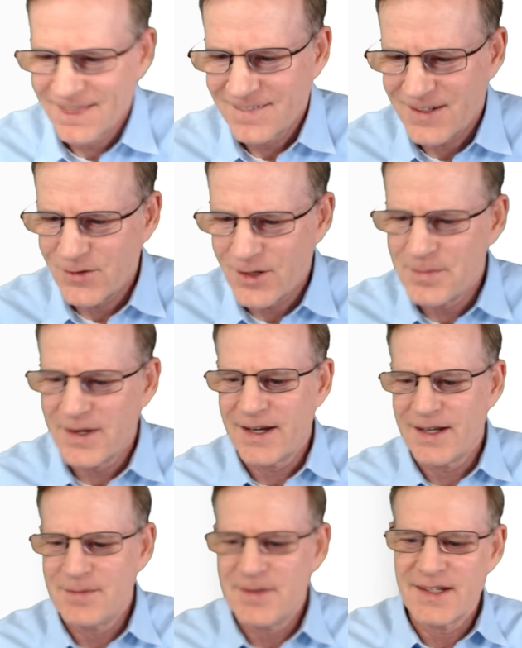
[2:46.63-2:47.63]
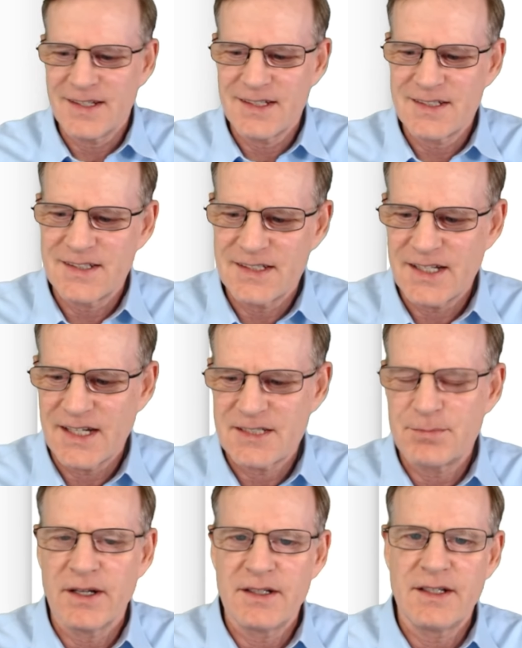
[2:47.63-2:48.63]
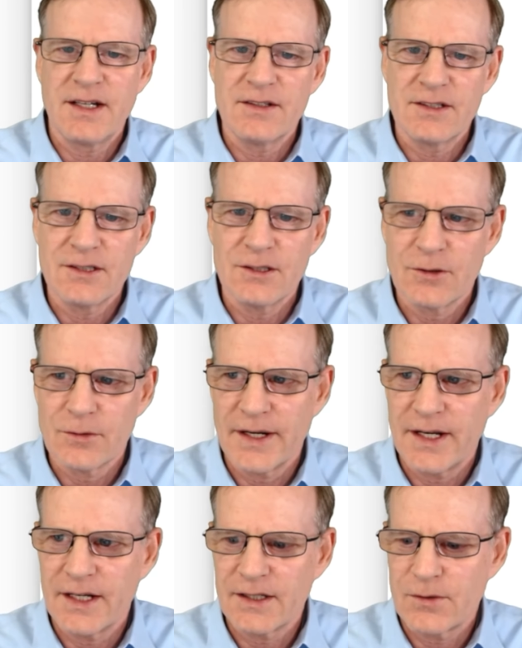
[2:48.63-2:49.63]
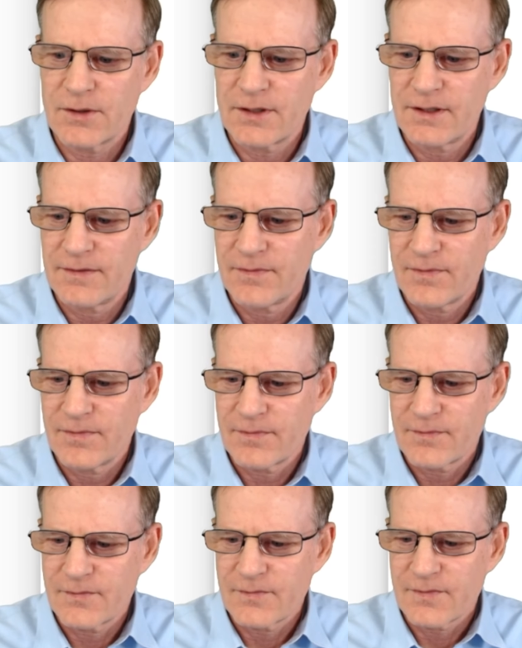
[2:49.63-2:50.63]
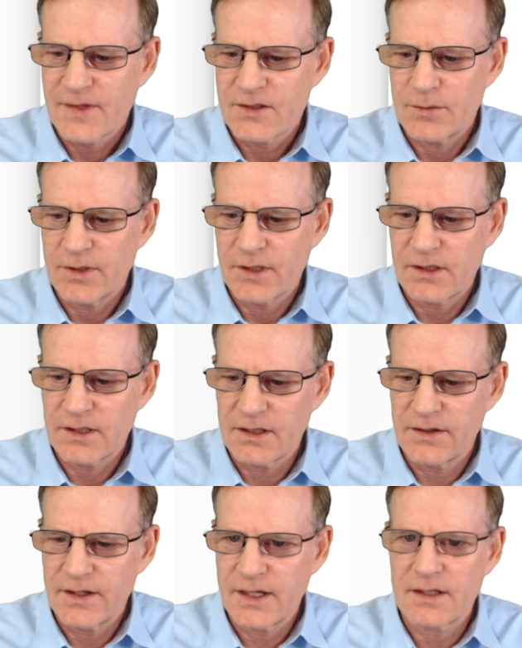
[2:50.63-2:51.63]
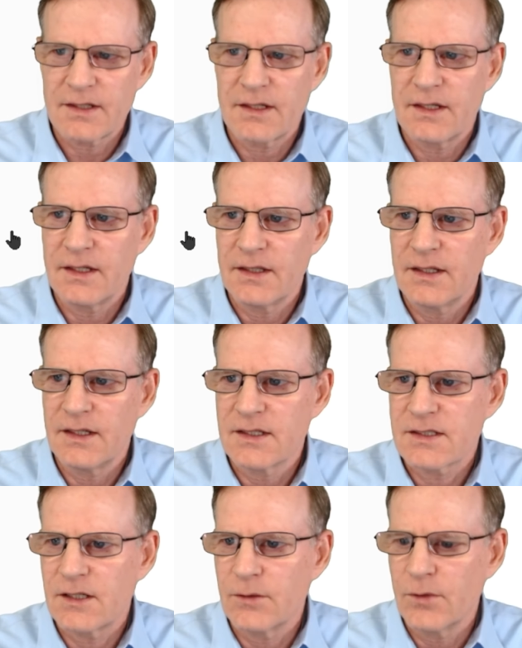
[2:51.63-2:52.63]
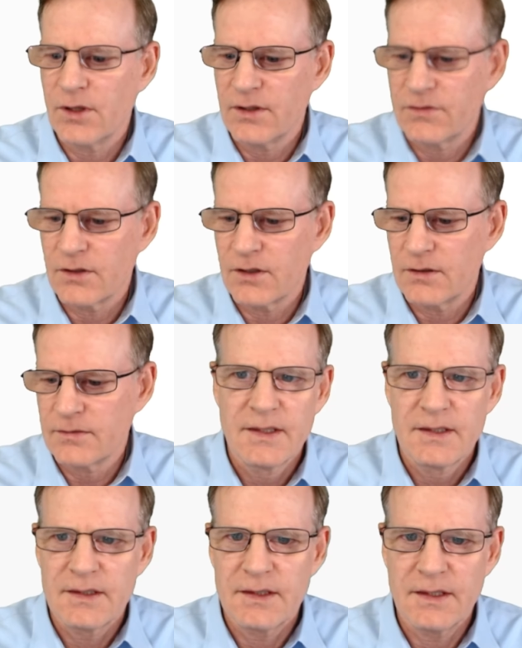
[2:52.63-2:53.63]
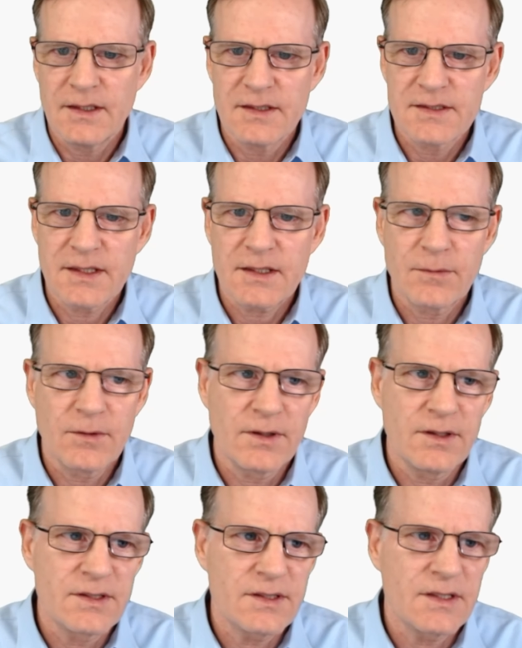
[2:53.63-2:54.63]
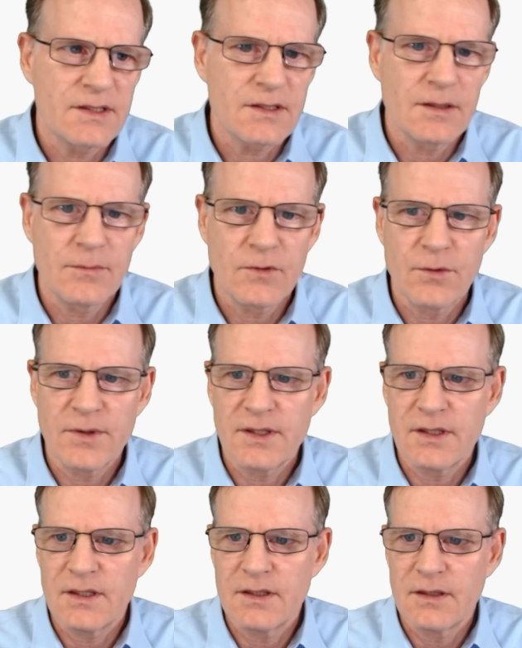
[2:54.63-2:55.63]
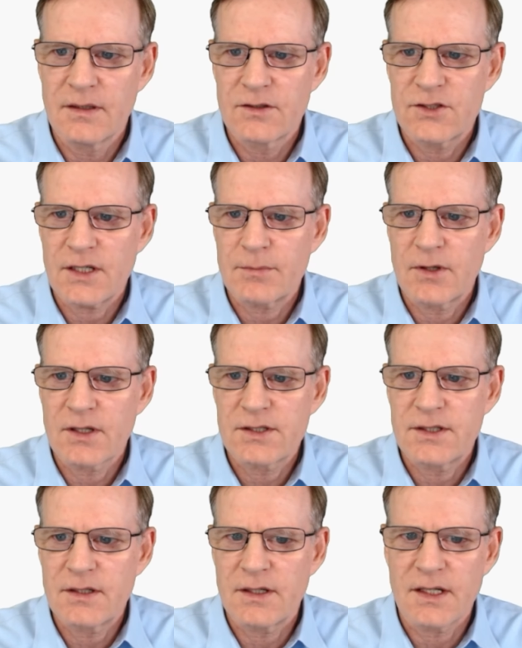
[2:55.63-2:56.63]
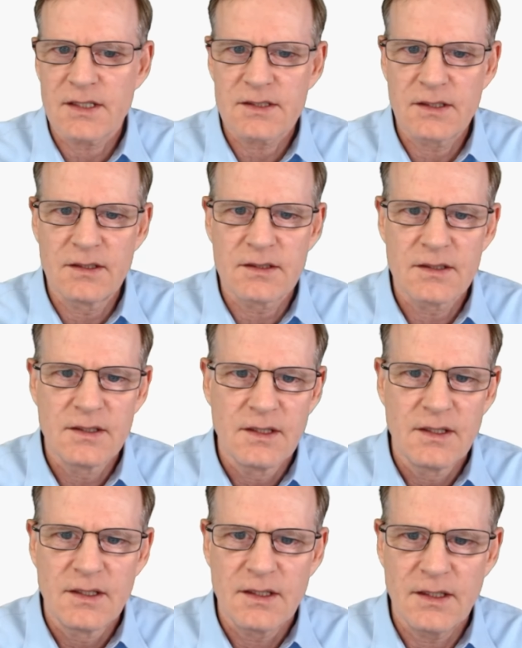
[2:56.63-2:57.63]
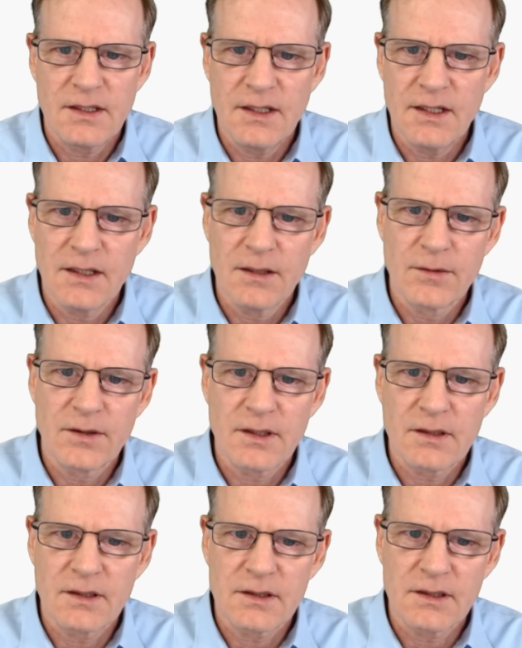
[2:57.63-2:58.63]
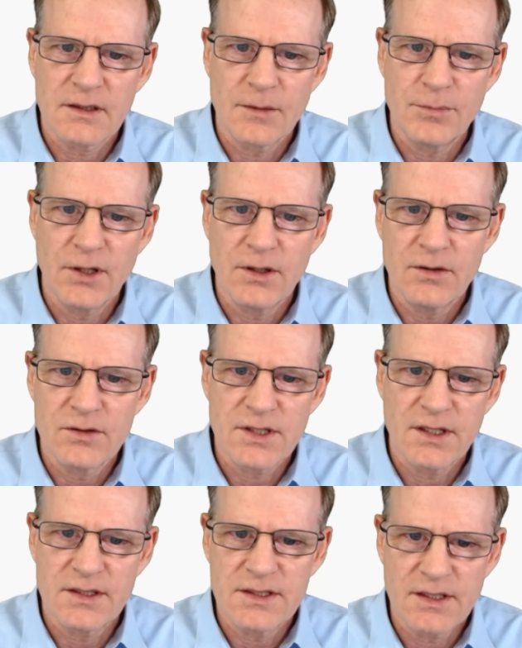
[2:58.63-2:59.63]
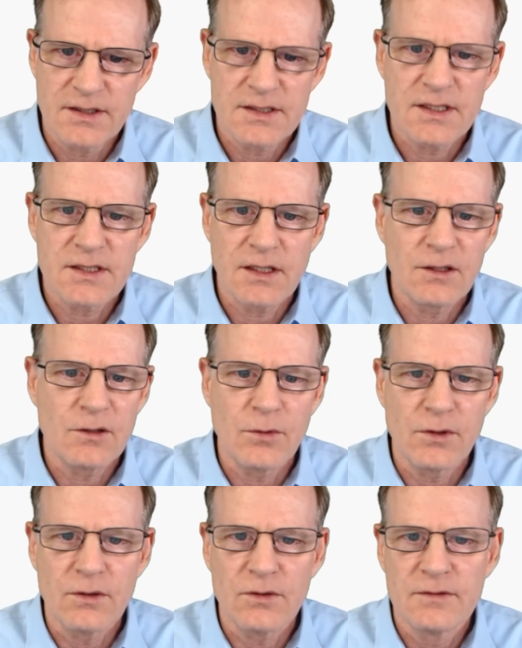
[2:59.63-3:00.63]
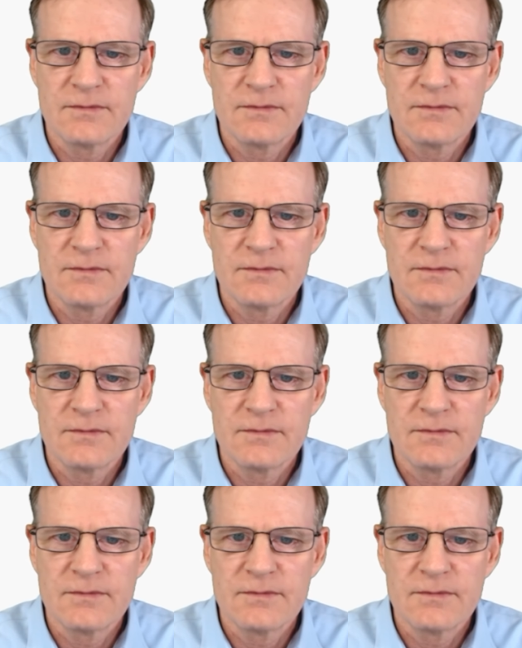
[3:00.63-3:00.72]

And right behind me is the test button down in the lower right-hand corner. So I'm going to click on that, and then it's going to run the flow. And in a second, we're going to see some green check marks here, excellent. And now we're going to click on compose and see it says hello world.